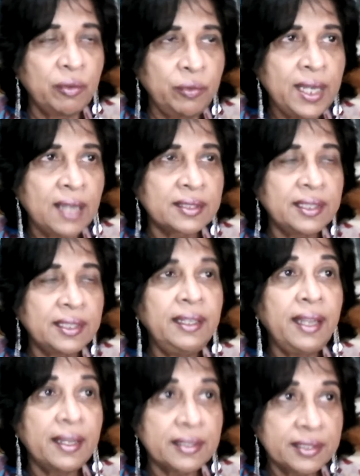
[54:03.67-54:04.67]
we are
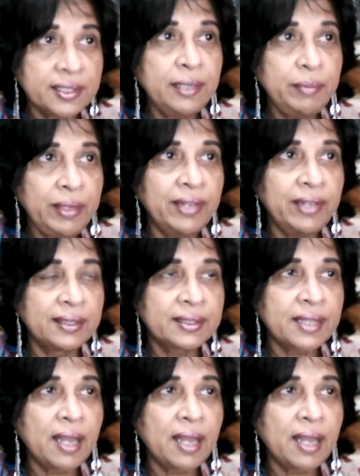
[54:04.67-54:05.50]
seeing extreme events,